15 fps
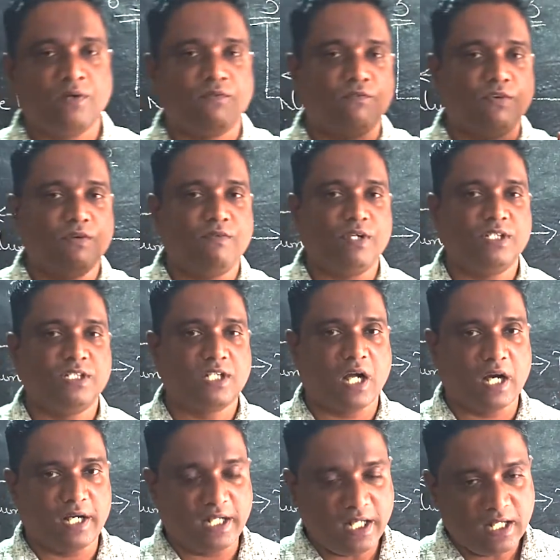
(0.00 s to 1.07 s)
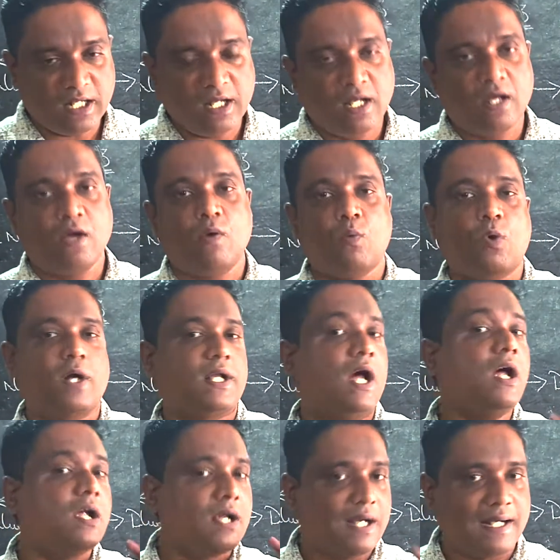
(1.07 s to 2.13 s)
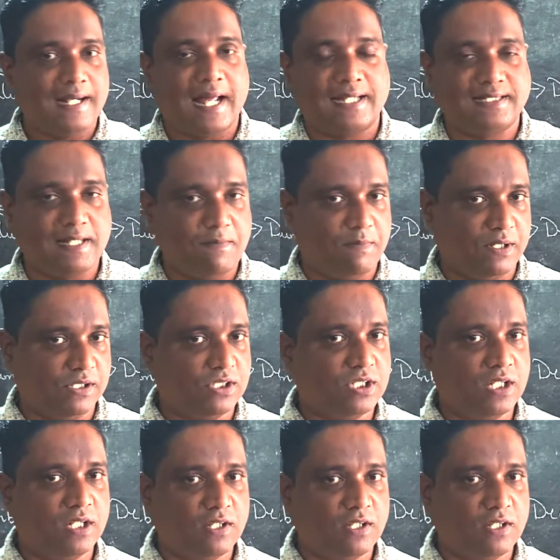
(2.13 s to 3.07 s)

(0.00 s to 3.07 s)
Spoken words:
we will study what are decimals.